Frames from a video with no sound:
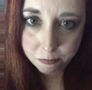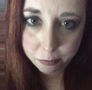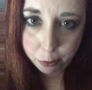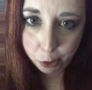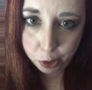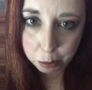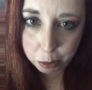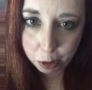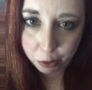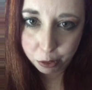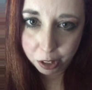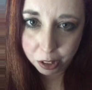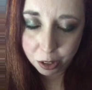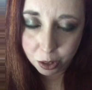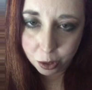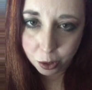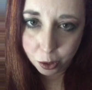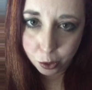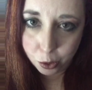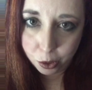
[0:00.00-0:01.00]
Most of my
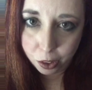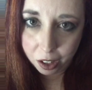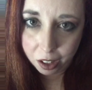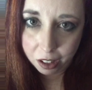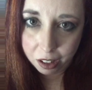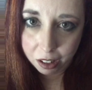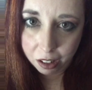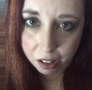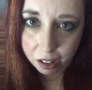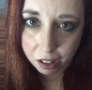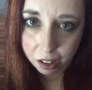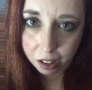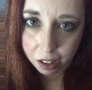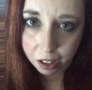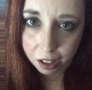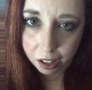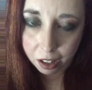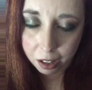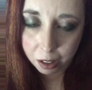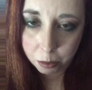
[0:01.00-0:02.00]
friends know that
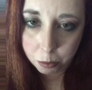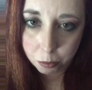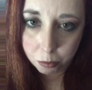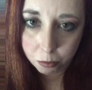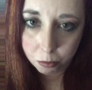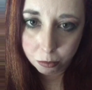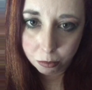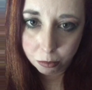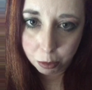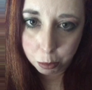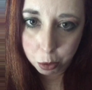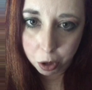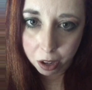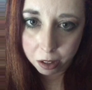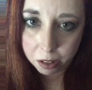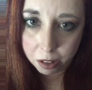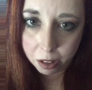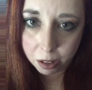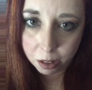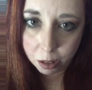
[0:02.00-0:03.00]
I am in the
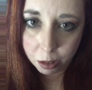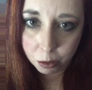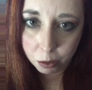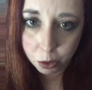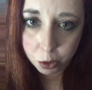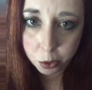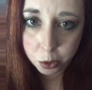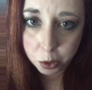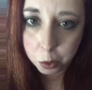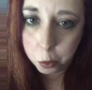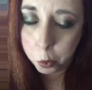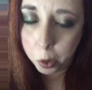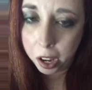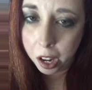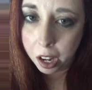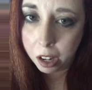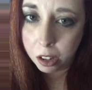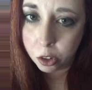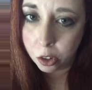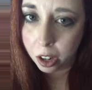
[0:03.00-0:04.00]
process of losing
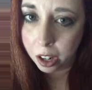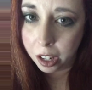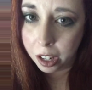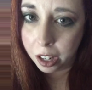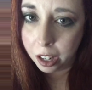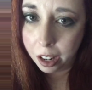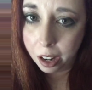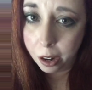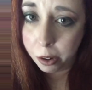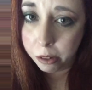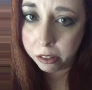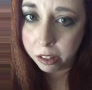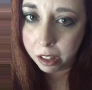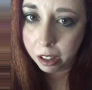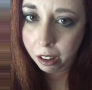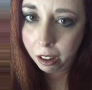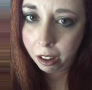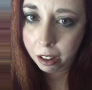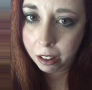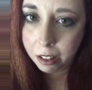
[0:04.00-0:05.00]
weight, trying to get healthy
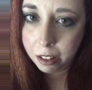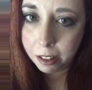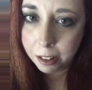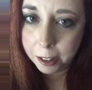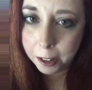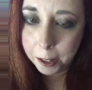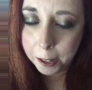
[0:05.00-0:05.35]
again.